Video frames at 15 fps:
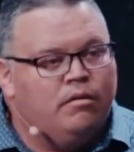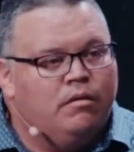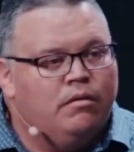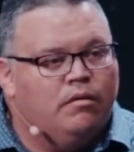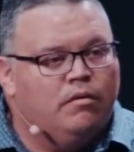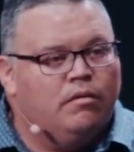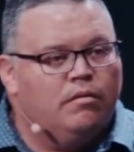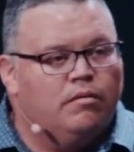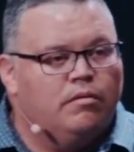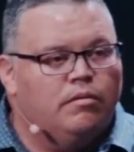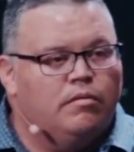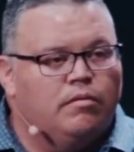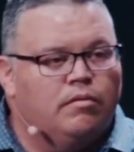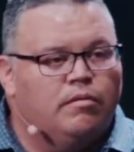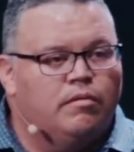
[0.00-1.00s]

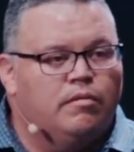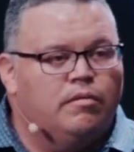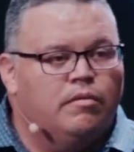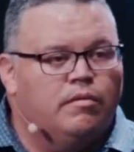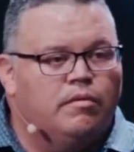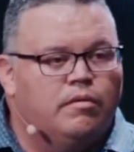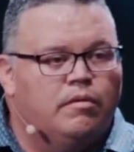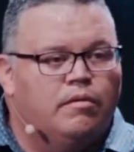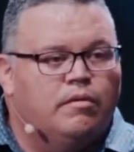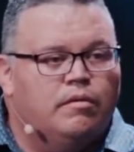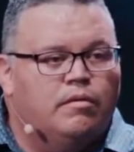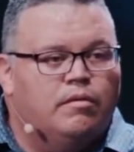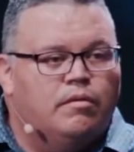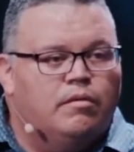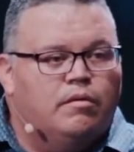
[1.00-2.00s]

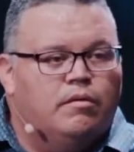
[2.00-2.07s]
(no one is talking)